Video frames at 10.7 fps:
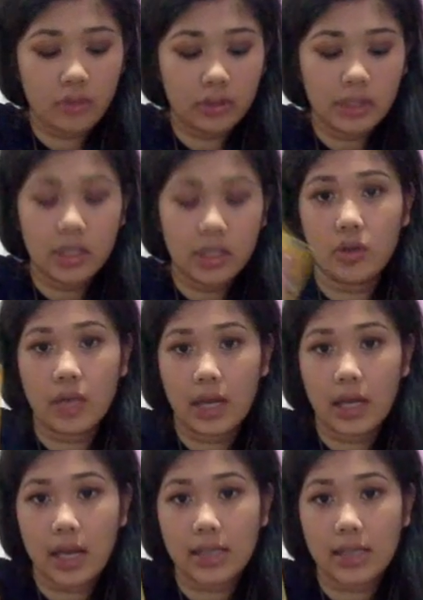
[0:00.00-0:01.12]
really
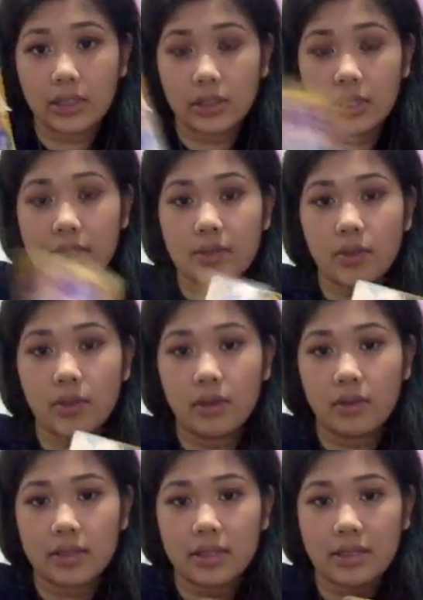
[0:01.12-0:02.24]
communicating as clearly. So I
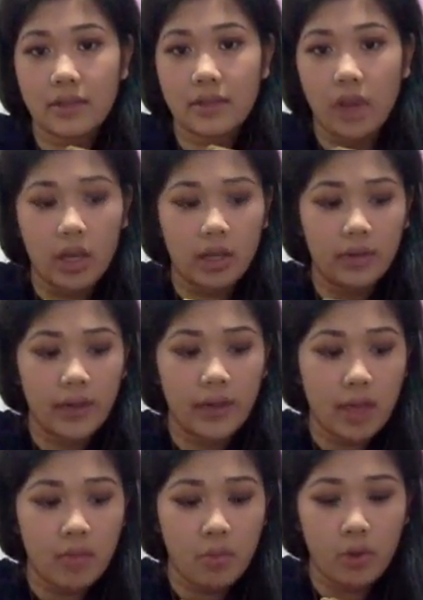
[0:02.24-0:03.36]
think this is a very
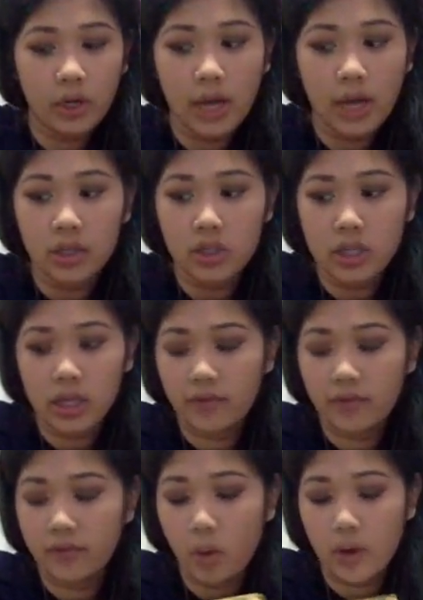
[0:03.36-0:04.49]
important energy
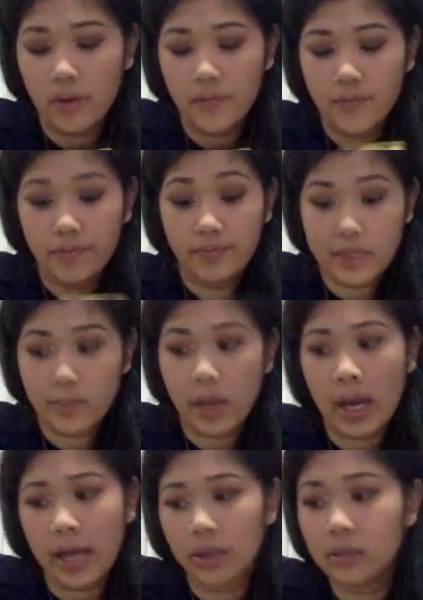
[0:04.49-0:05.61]
for this
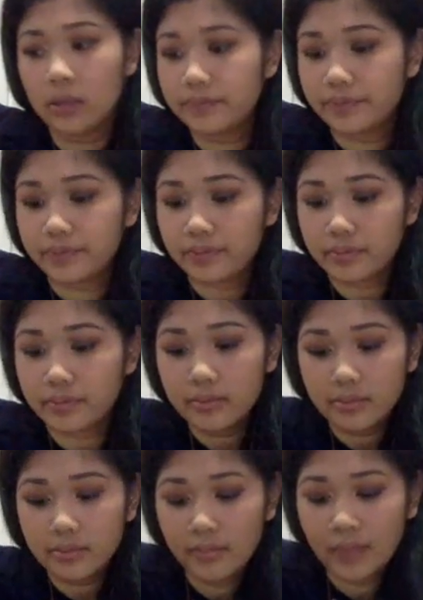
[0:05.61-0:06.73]
pile.
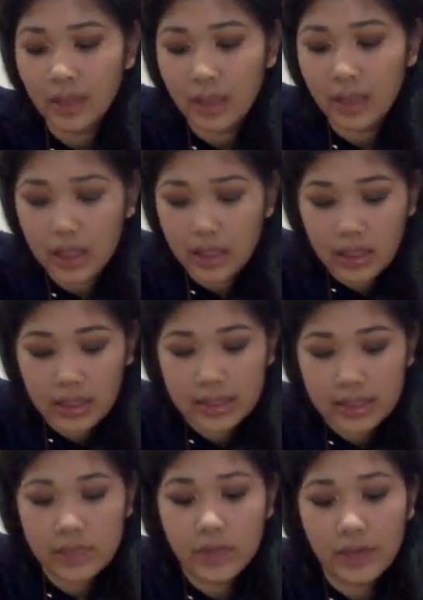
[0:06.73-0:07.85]
It
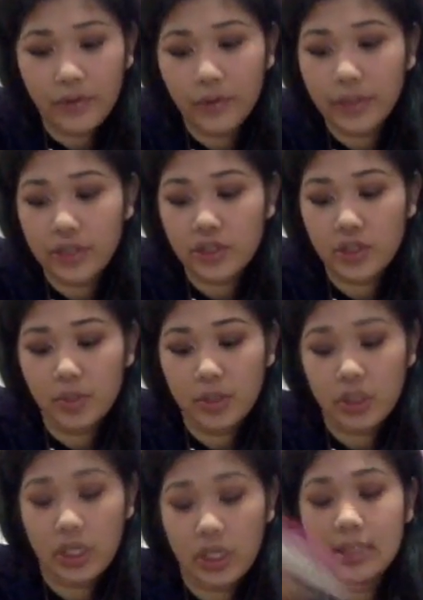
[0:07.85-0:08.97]
says give your relationship a
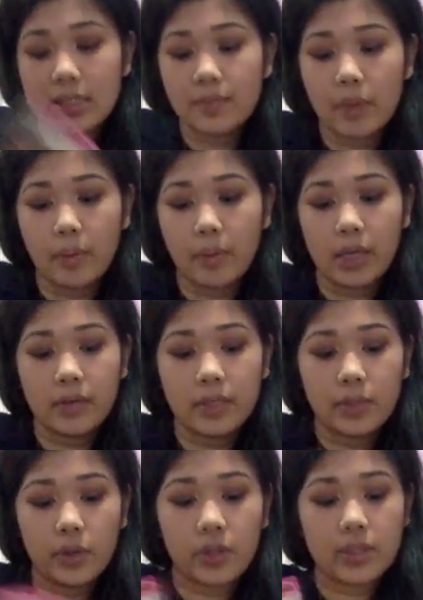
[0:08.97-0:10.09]
chance. Maybe
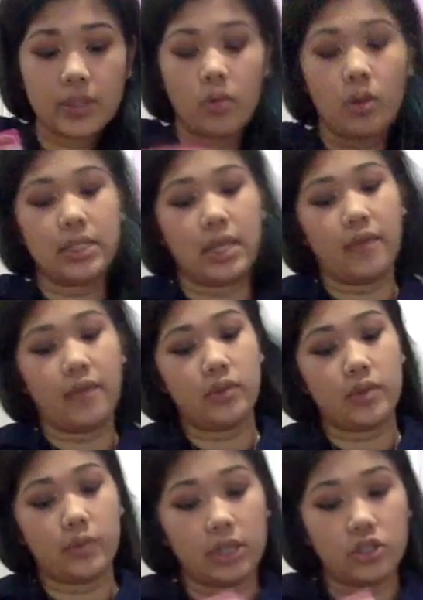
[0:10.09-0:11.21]
this person wants to give
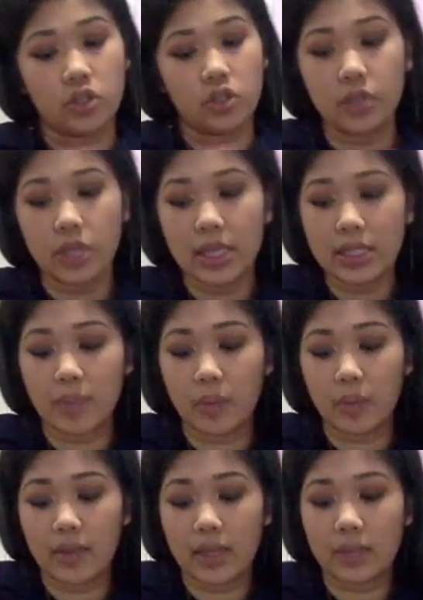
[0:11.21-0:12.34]
this relationship a chance.
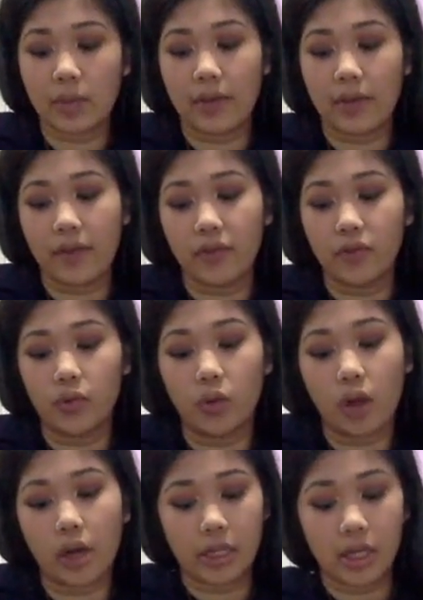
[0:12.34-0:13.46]
Maybe that's why they have the Fool
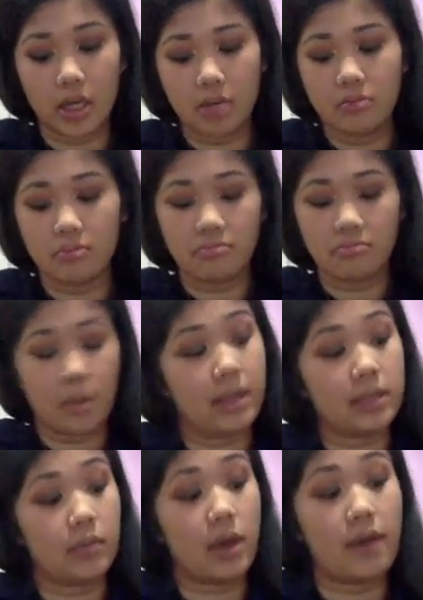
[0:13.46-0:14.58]
card here. Maybe
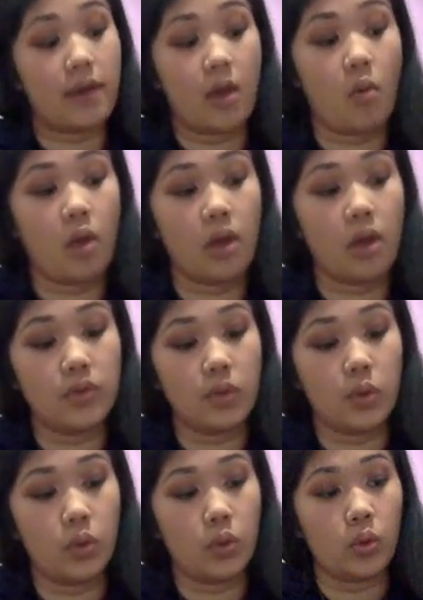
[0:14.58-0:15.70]
that's why they want
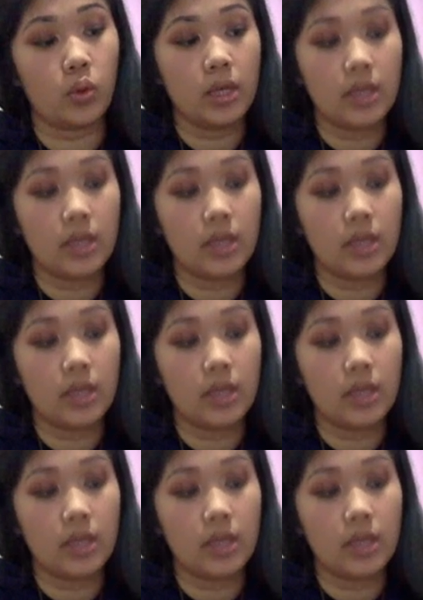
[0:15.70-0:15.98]
to,